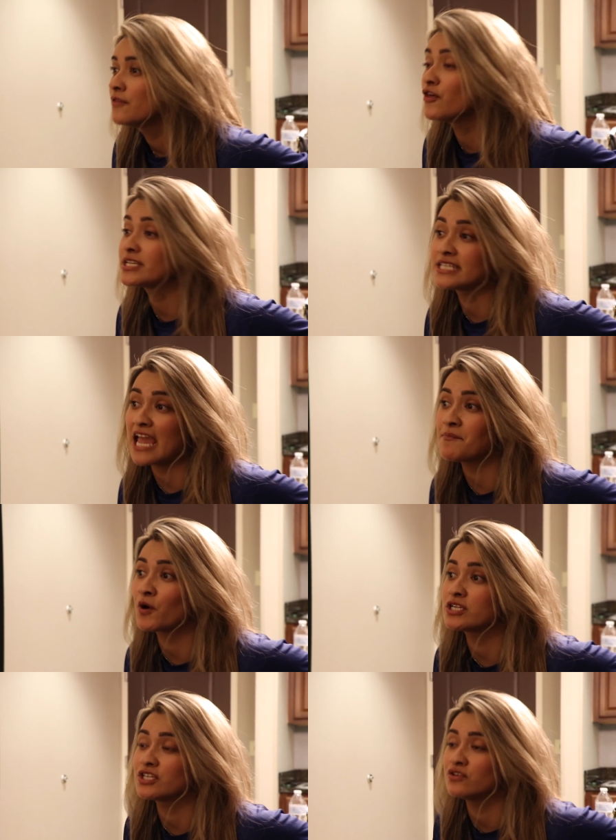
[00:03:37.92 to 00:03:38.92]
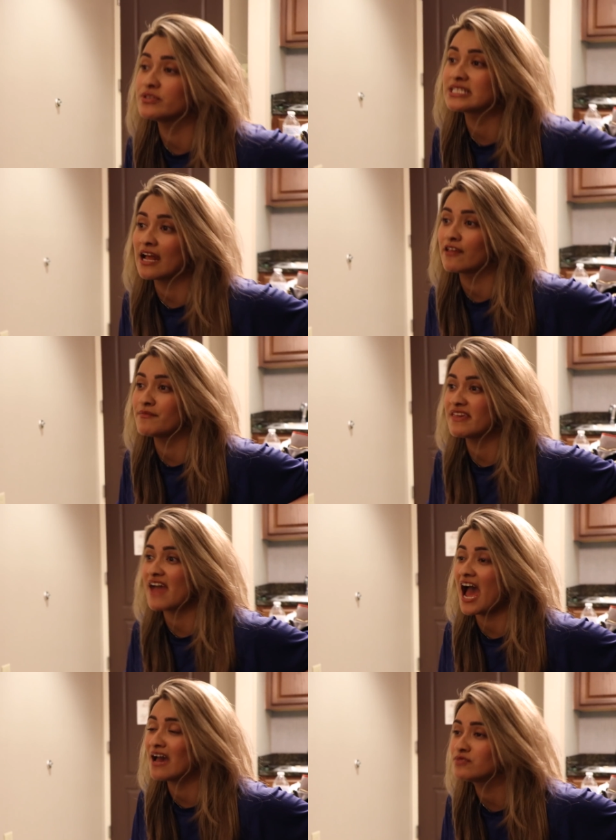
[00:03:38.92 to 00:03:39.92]
The same person who was telling me
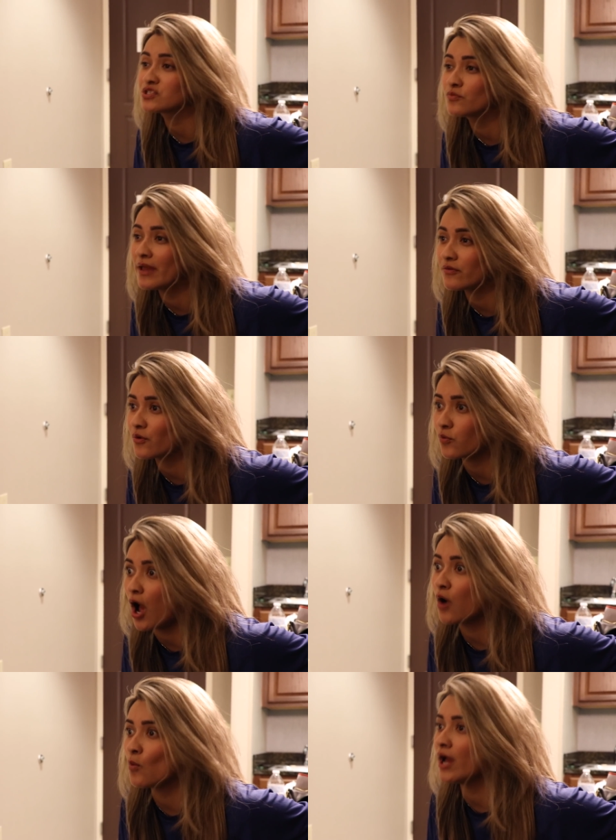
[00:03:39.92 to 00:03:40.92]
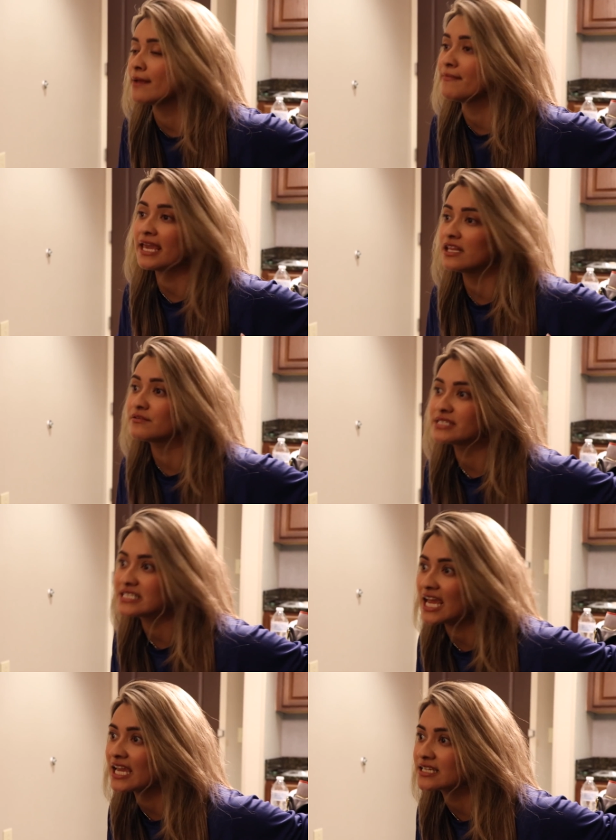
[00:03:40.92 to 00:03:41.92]
that I was the wrong one making the
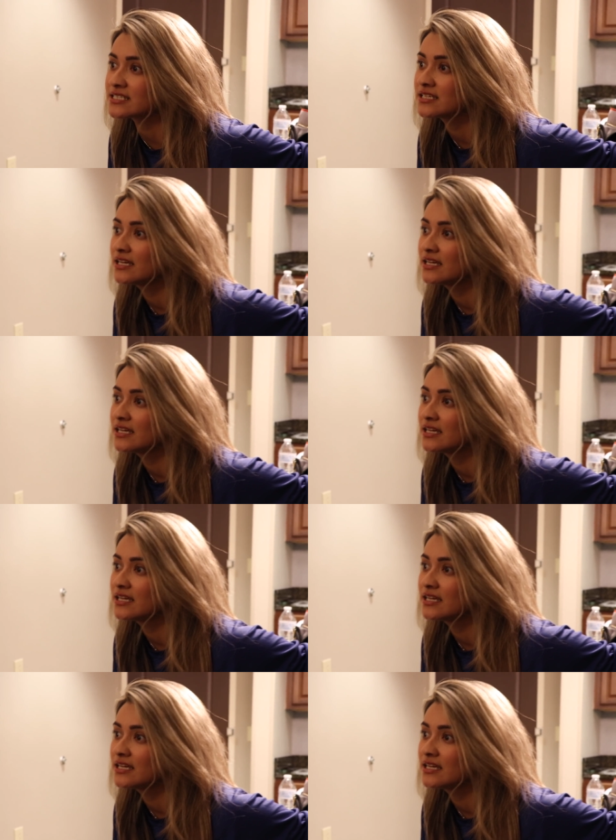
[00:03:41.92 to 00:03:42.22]
mistakes.